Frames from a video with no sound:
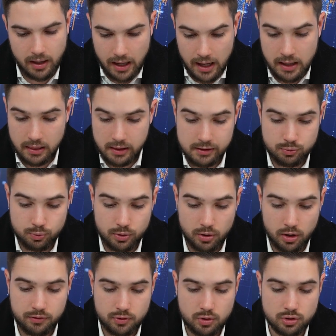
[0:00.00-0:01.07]
And this will,
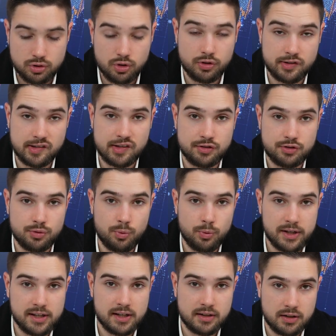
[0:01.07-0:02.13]
of course, continue to
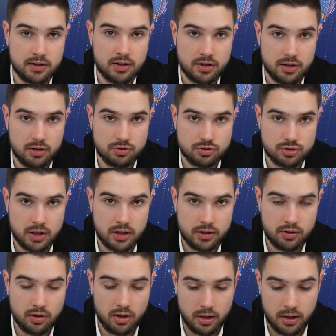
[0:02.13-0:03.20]
weaken the Australian
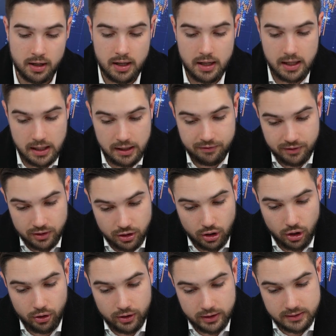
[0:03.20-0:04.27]
dollar. Even
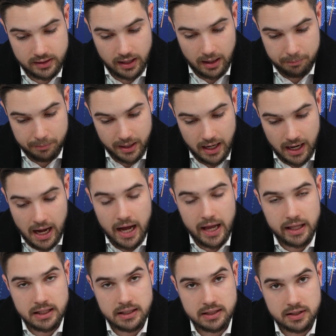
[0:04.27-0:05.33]
though it's a bit
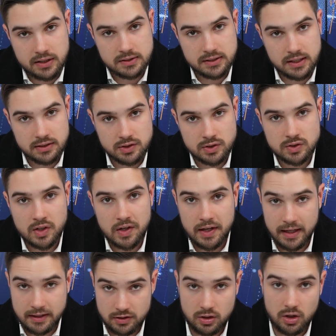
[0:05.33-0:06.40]
higher than the consensus,
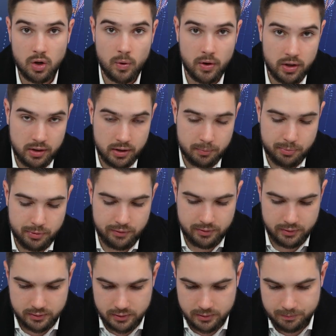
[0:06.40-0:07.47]
it's lower than the
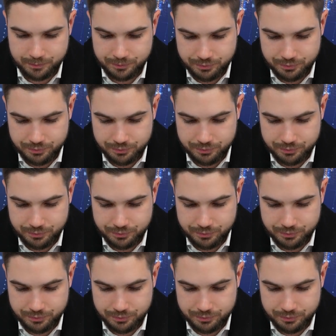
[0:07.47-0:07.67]
previous.